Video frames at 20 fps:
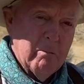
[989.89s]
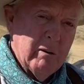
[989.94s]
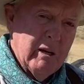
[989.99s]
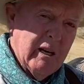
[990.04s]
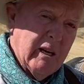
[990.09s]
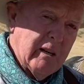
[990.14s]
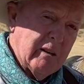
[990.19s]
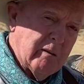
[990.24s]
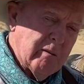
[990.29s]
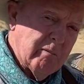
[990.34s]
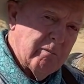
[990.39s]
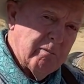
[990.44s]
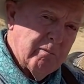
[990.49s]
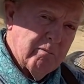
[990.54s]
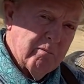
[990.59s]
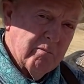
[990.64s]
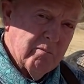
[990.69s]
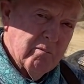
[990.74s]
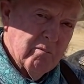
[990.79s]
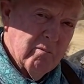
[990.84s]
bit,
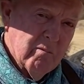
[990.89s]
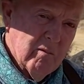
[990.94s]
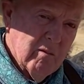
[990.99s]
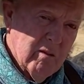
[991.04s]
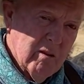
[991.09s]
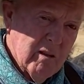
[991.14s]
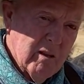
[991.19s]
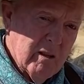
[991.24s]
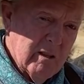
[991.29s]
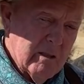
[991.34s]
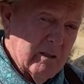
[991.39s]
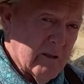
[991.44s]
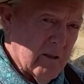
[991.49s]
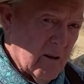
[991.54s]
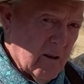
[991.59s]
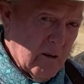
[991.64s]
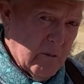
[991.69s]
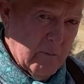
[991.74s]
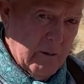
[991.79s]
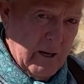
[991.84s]
and it's
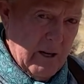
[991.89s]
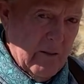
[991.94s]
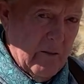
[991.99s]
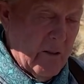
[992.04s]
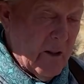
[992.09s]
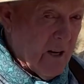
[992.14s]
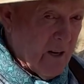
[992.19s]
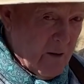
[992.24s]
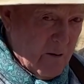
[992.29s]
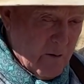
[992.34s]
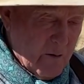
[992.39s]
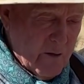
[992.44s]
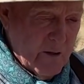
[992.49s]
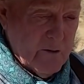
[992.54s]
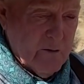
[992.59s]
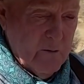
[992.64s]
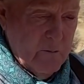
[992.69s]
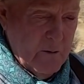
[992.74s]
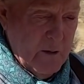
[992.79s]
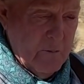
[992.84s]
all about the
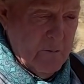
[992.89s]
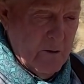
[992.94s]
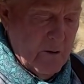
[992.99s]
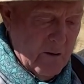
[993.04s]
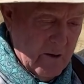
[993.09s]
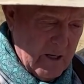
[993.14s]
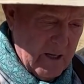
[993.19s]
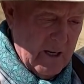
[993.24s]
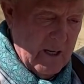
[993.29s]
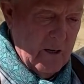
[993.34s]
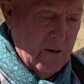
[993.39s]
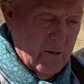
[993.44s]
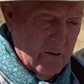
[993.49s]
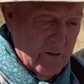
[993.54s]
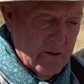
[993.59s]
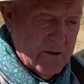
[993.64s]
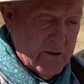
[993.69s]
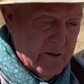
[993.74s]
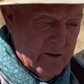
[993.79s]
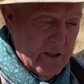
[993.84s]
horse. Remember, a
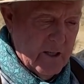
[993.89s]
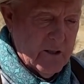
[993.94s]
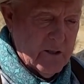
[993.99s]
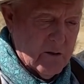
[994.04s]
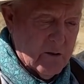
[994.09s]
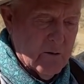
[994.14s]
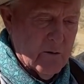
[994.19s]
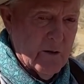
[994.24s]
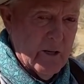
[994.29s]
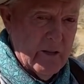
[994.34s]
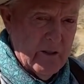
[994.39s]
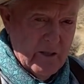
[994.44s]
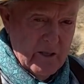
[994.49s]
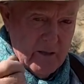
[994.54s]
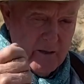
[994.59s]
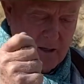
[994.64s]
horse, the story, the